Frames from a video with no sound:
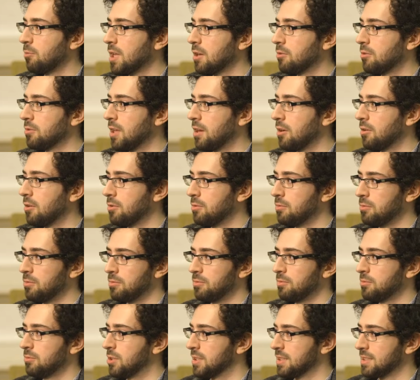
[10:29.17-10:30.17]
We don't know
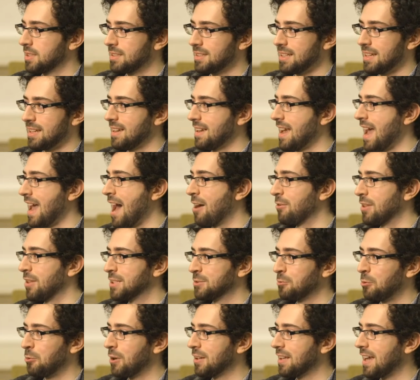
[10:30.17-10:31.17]
just how
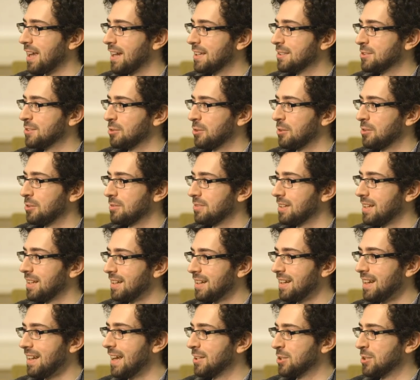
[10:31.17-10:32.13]
that's organized or right.